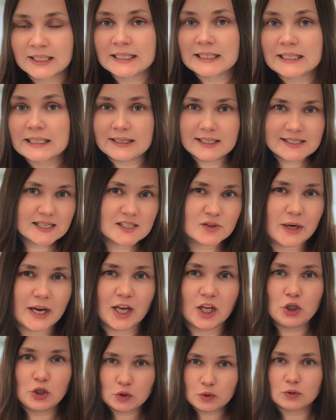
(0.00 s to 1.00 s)
This is where
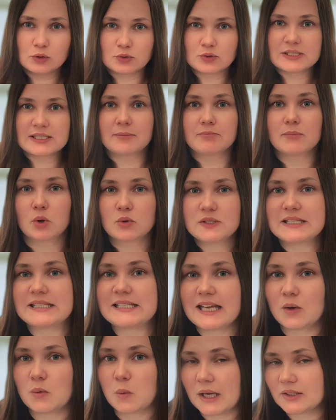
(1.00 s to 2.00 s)
you lose the most
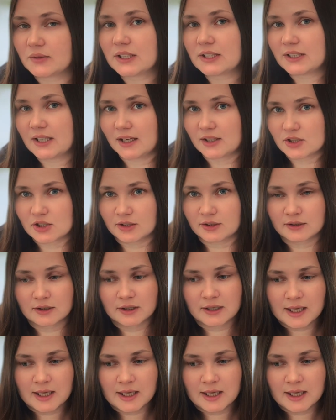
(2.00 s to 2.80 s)
day 1 retention.